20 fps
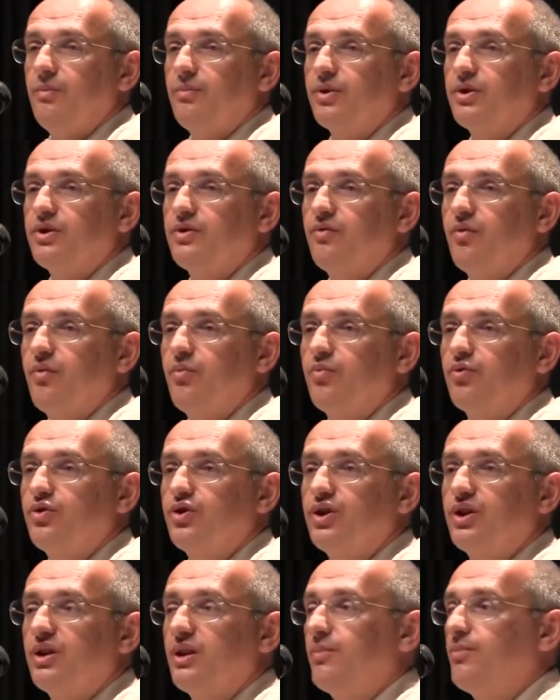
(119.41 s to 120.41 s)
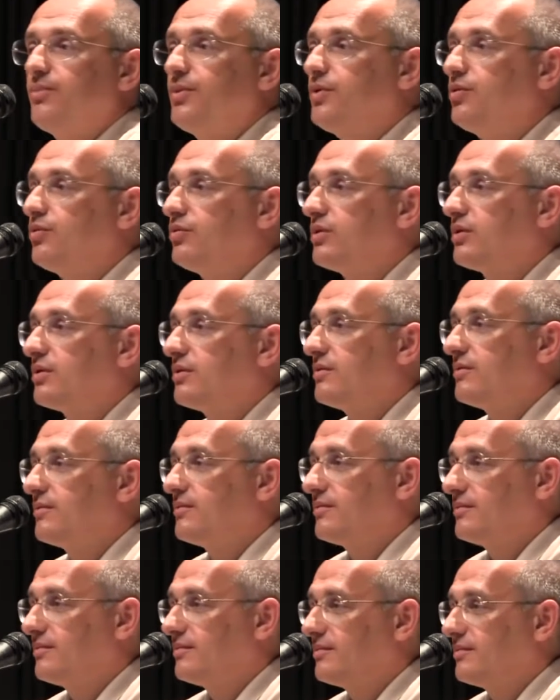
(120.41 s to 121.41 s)
complete
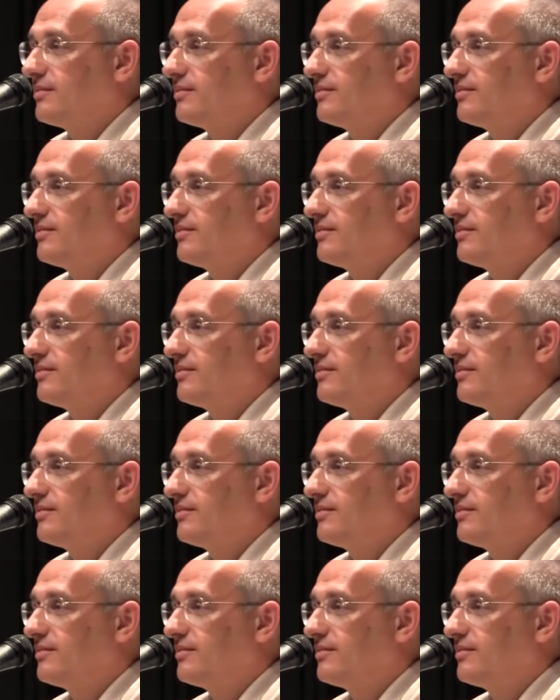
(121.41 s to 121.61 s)
failure.